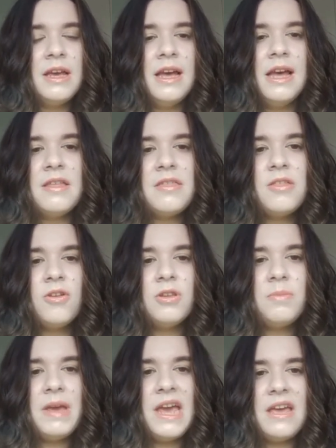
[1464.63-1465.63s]
it's not
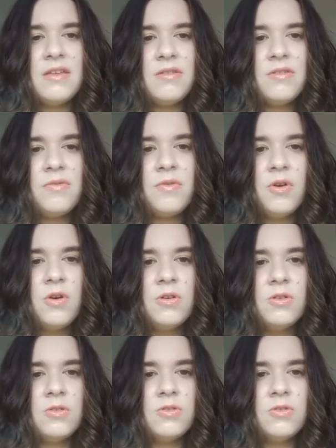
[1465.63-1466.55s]
the best for